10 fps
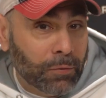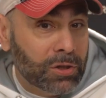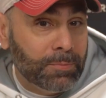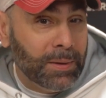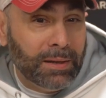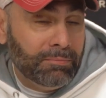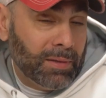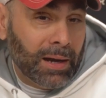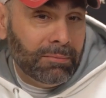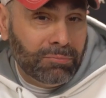for speed
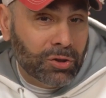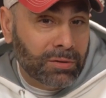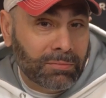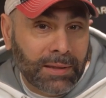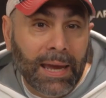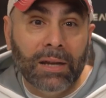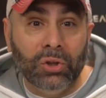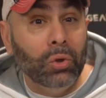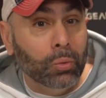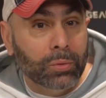that I just can't
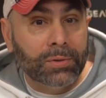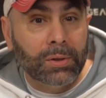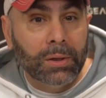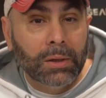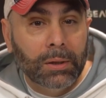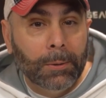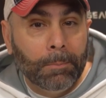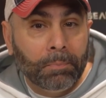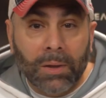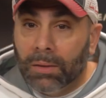use.
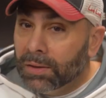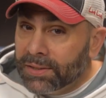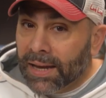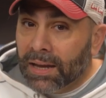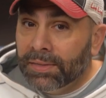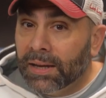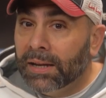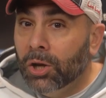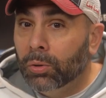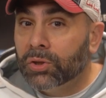The second thing I
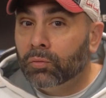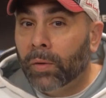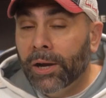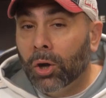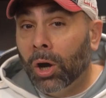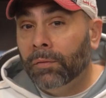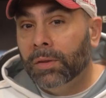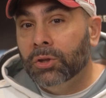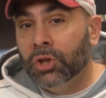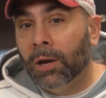noticed right off
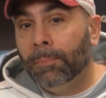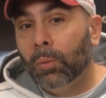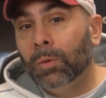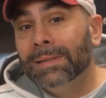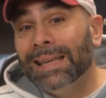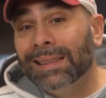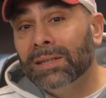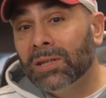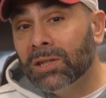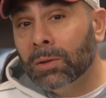the jump was that the
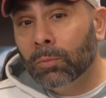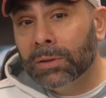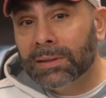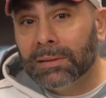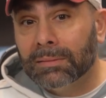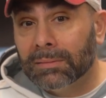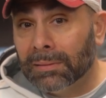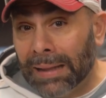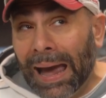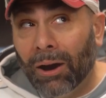system was
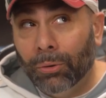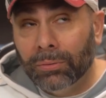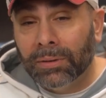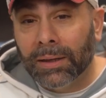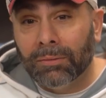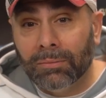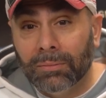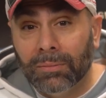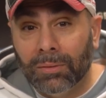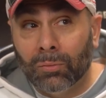loud, like
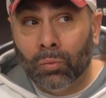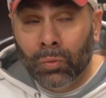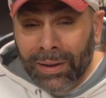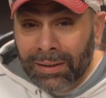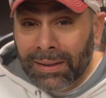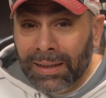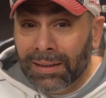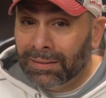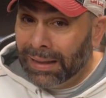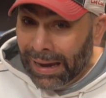really
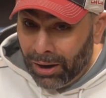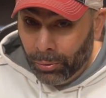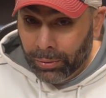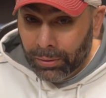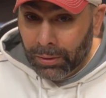loud.